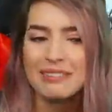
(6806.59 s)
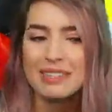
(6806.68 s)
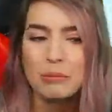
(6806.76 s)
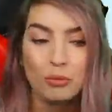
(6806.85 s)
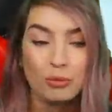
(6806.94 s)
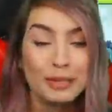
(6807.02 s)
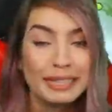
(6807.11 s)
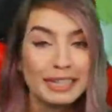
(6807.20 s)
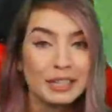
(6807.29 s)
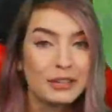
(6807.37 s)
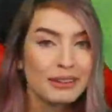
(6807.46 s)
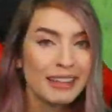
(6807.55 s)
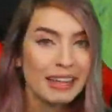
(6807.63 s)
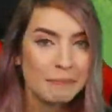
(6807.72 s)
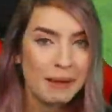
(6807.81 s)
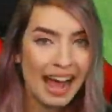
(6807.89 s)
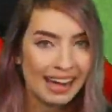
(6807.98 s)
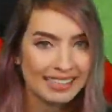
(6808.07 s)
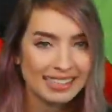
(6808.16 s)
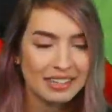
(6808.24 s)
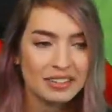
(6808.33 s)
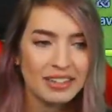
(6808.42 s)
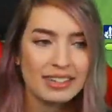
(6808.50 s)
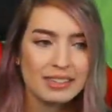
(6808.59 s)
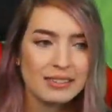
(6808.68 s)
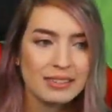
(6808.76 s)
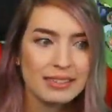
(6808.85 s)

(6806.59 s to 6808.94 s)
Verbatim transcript: some really good, like, packs and everything that's